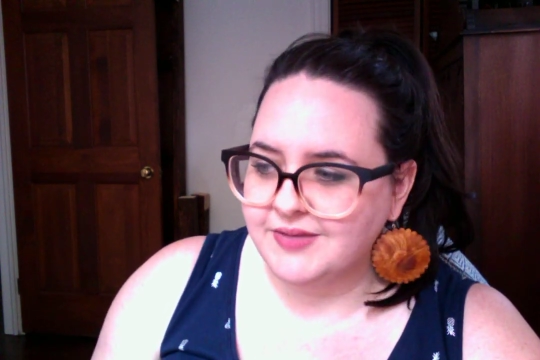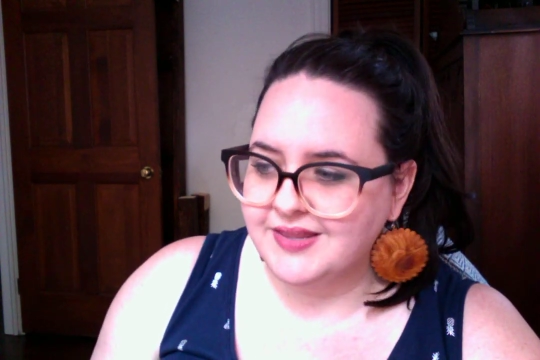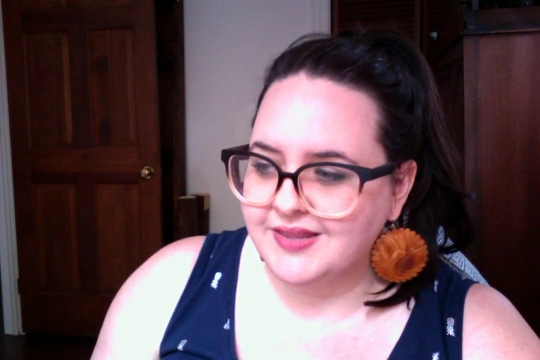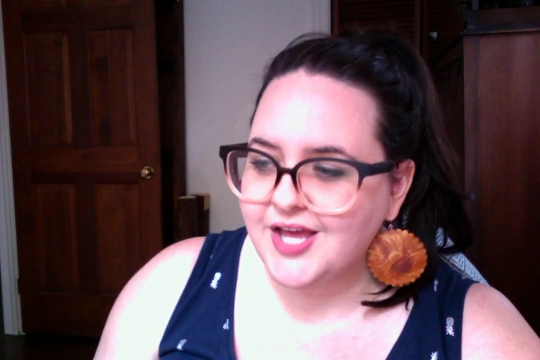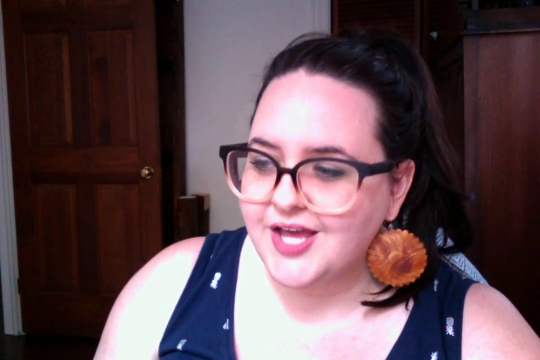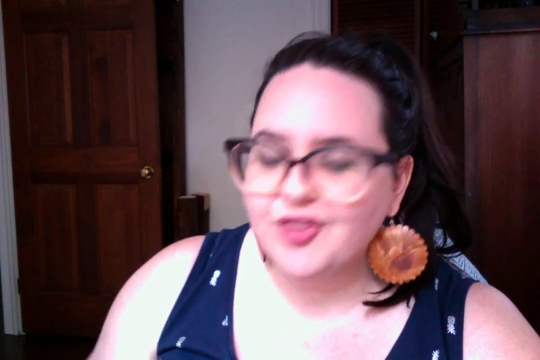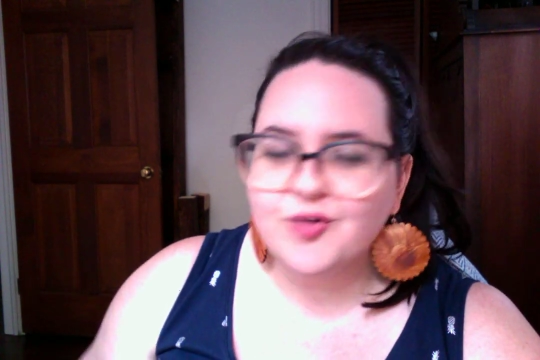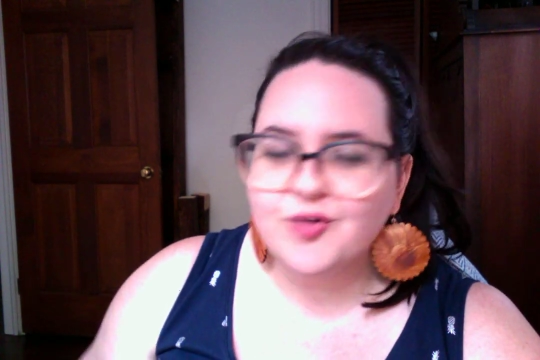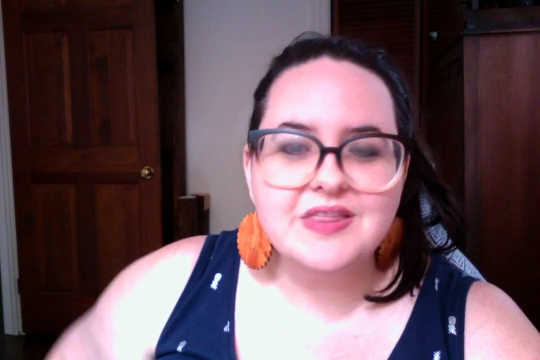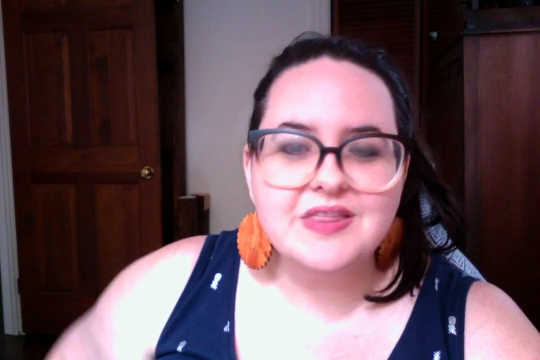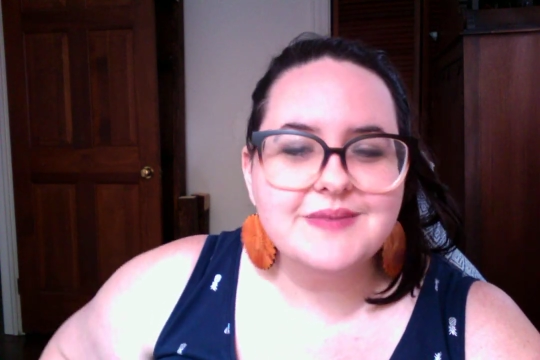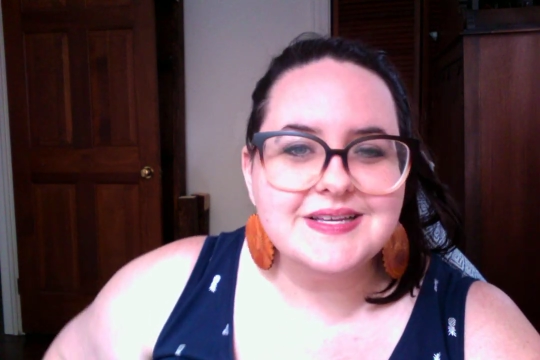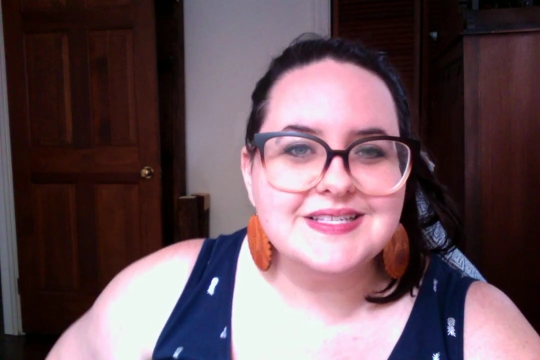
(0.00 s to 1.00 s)
And the way
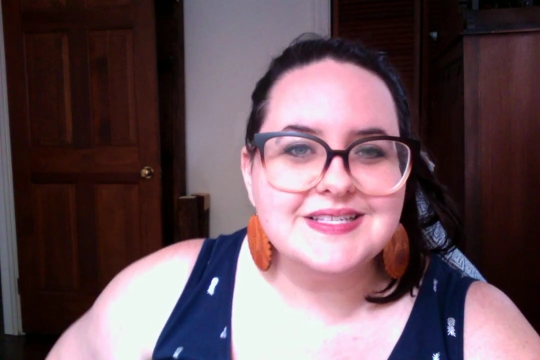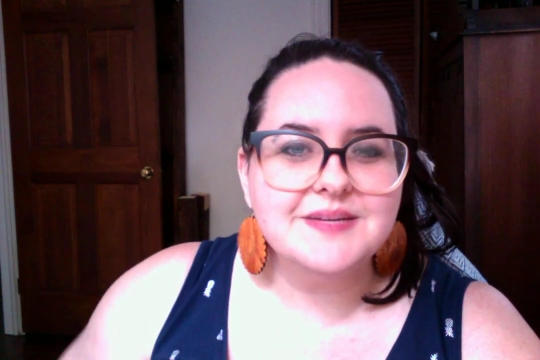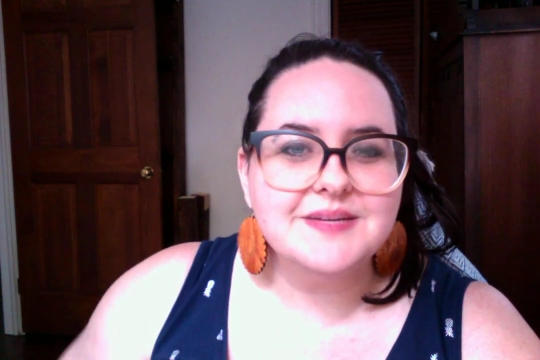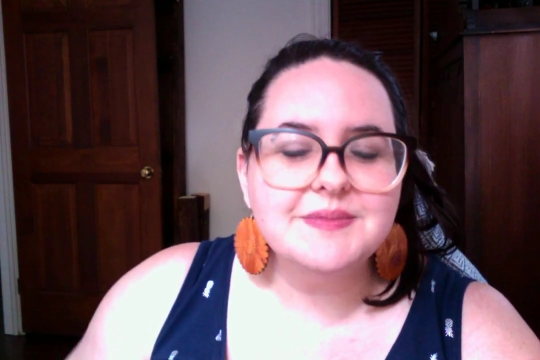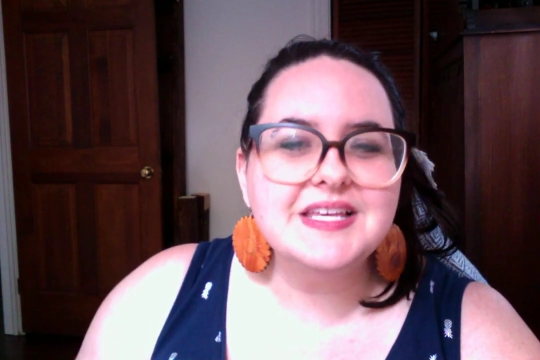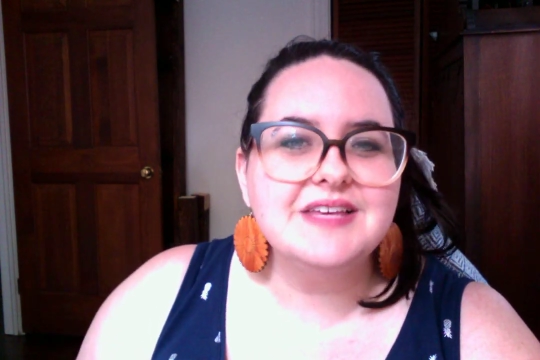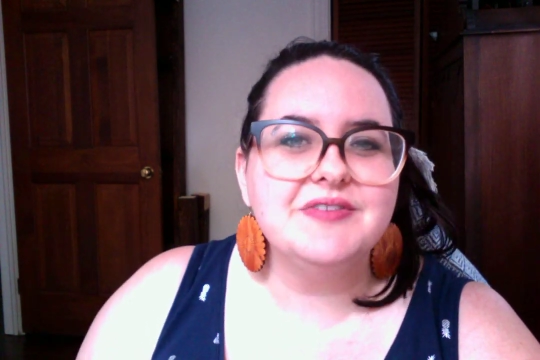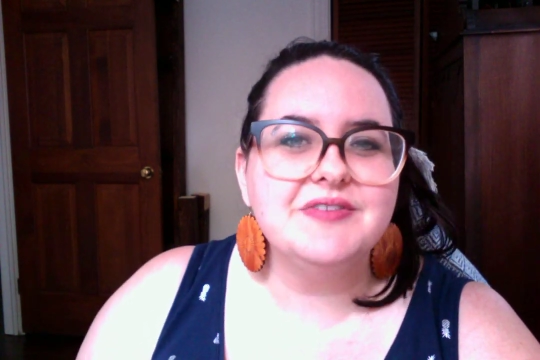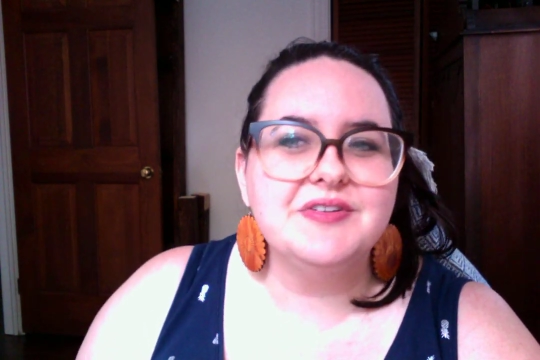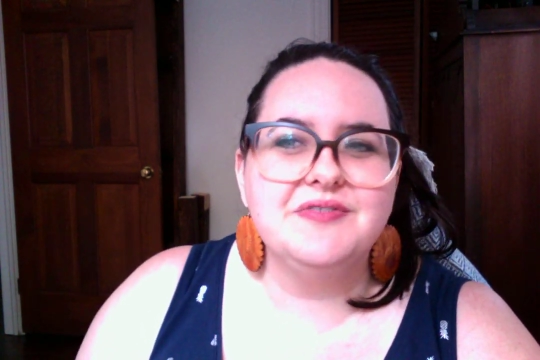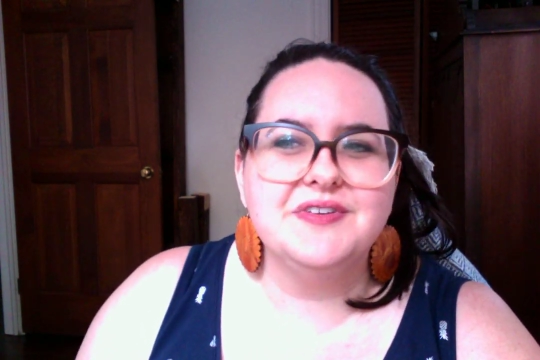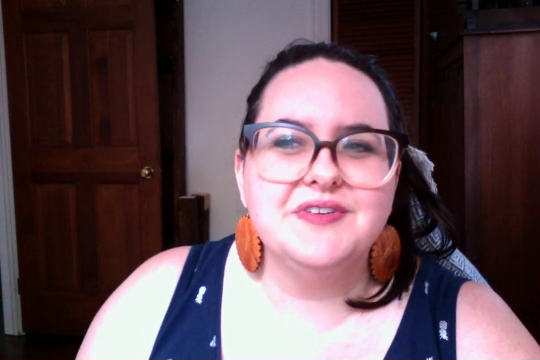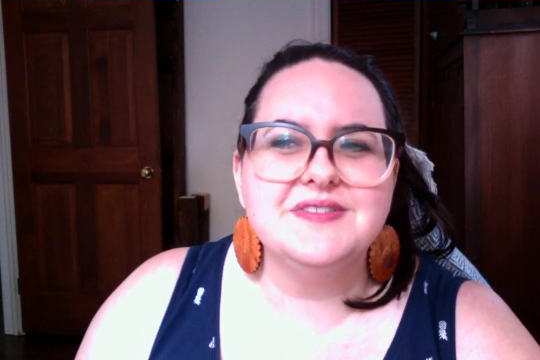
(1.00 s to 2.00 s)
that my stomach even
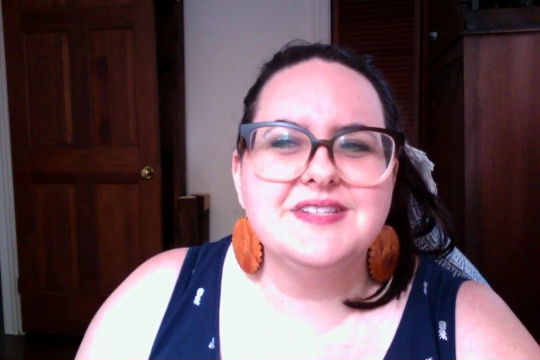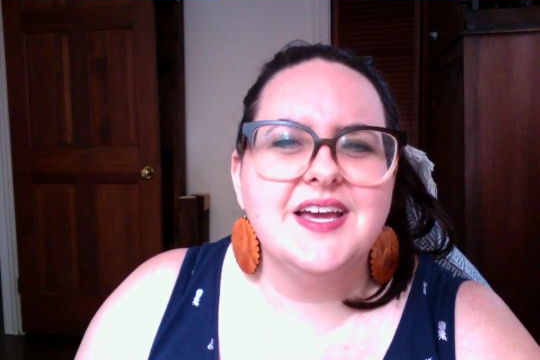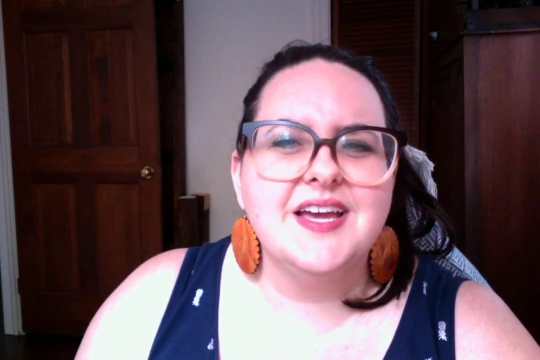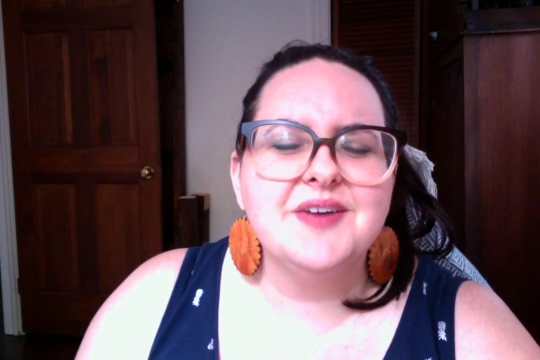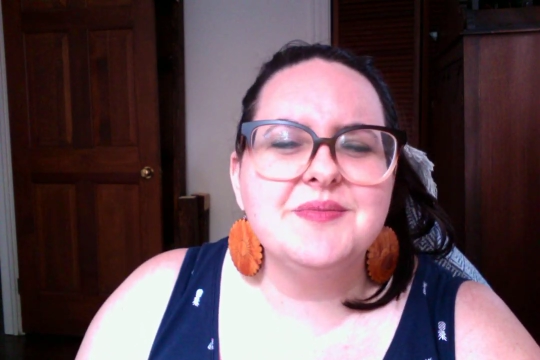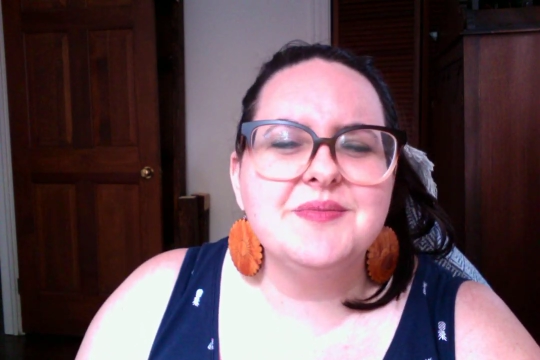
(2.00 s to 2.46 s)
feels now,